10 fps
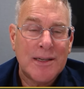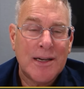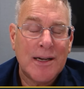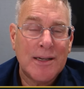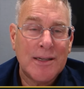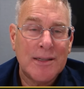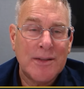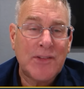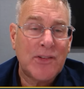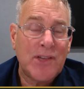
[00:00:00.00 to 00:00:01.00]
Uh,
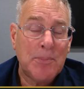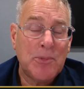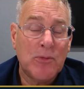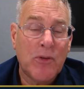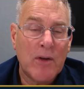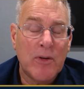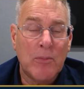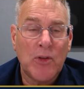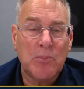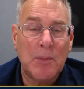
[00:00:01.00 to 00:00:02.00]
that's a step too far for
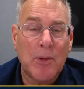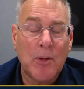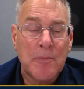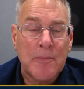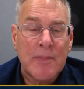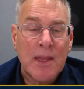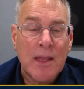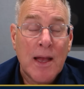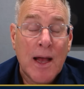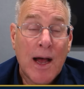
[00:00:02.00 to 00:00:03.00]
most people.
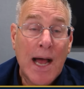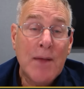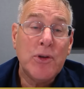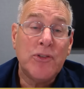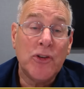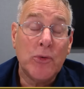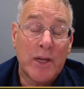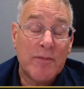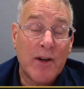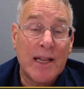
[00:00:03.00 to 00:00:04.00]
I would do
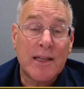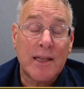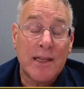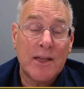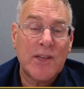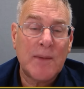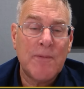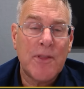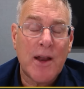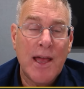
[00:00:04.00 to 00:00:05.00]
it, frankly,
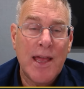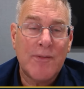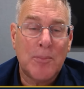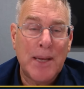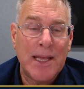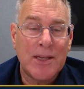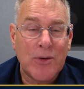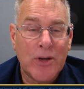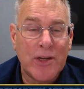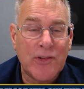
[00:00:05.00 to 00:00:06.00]
except for that I have a
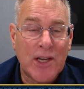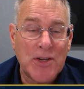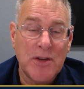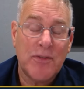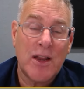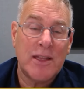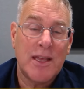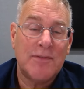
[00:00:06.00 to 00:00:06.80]
banking organization in front of the